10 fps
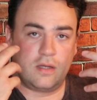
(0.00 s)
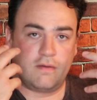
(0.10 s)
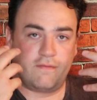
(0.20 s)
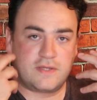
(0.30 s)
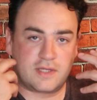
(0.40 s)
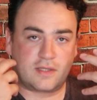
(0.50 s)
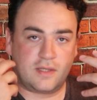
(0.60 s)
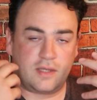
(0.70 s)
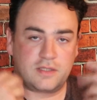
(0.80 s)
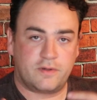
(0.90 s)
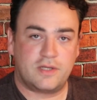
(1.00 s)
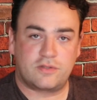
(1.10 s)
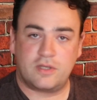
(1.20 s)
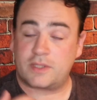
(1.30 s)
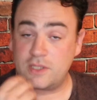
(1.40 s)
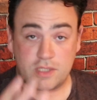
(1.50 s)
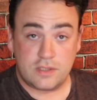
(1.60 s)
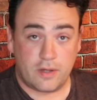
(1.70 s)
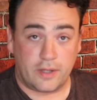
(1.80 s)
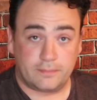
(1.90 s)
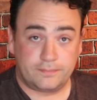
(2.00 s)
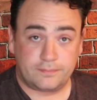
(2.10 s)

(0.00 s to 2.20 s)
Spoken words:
physically, spiritually, because you can do it.